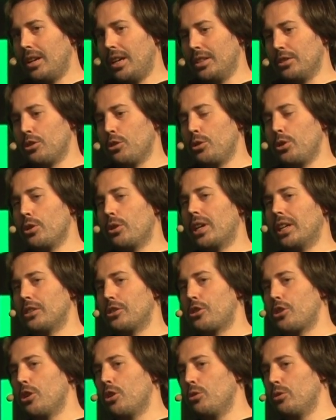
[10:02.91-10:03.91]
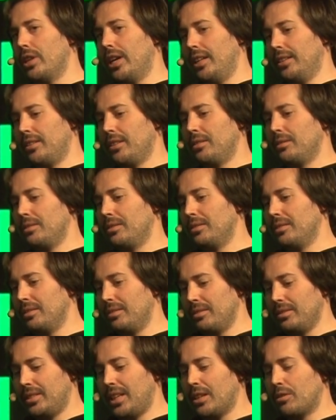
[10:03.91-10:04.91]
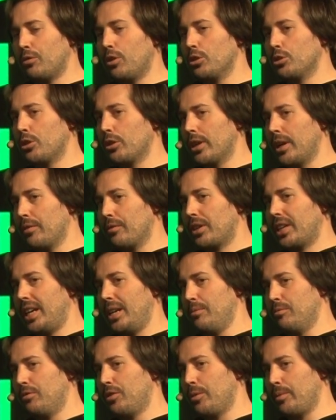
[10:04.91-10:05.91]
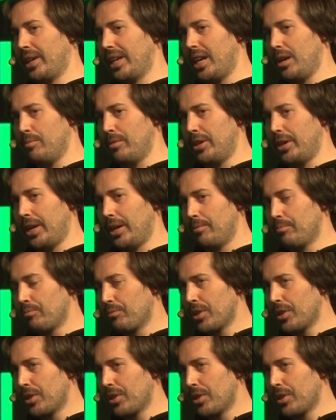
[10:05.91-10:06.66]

And so you can show that that photograph came from a camera.